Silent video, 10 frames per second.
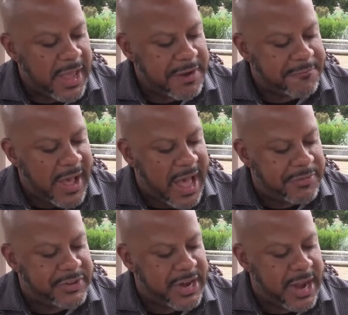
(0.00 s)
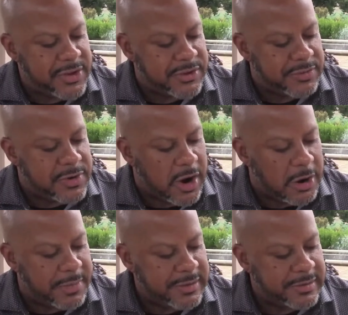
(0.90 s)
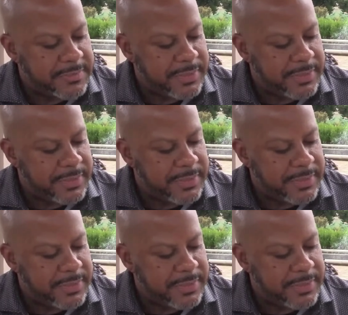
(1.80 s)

and 5 changes of garments.